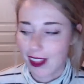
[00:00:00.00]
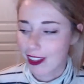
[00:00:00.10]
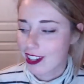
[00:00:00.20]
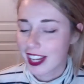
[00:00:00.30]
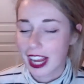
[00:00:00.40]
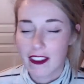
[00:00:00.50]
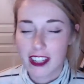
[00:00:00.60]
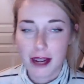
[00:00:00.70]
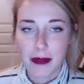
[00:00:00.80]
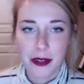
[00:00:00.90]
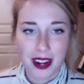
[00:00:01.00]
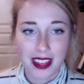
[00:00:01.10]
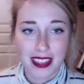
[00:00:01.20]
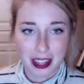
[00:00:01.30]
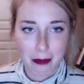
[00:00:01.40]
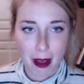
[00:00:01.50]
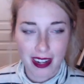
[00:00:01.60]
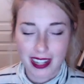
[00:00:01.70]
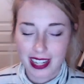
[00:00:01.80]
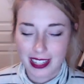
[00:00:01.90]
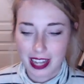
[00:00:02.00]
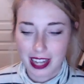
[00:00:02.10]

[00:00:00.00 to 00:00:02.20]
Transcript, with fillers: Like, every time I try to think about it, it, like,